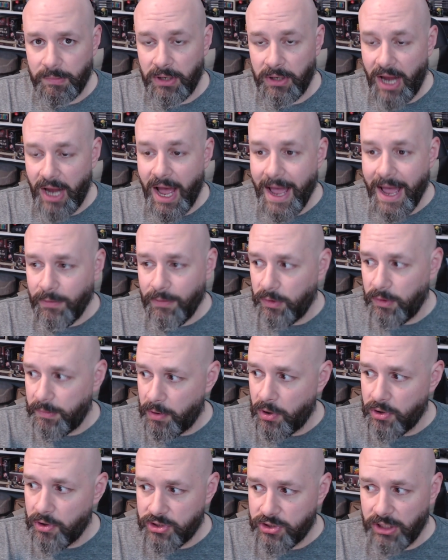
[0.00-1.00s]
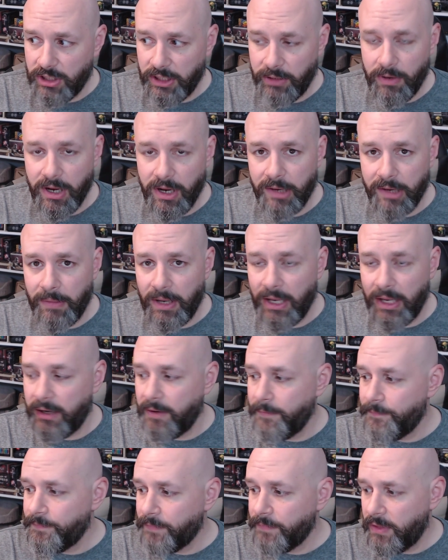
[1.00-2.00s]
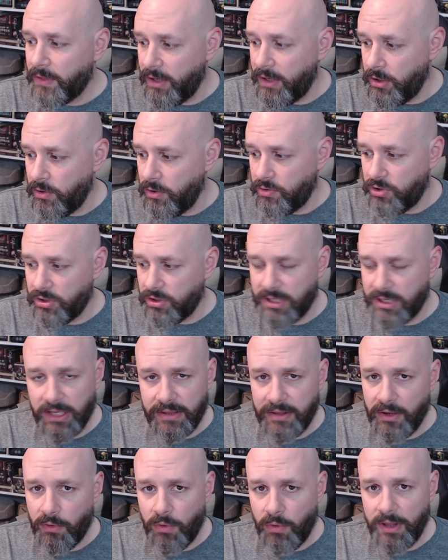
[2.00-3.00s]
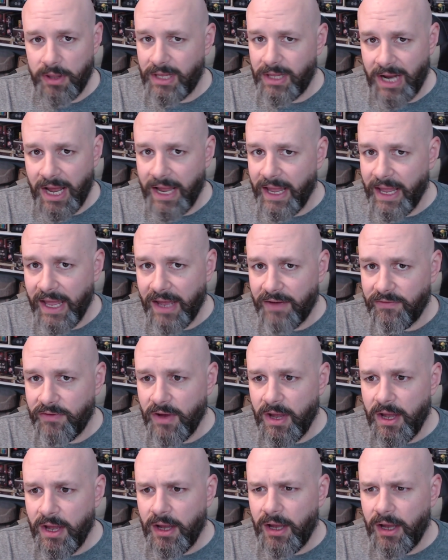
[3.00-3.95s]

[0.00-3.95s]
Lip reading: But I would personally recommend that you just get the one that I have.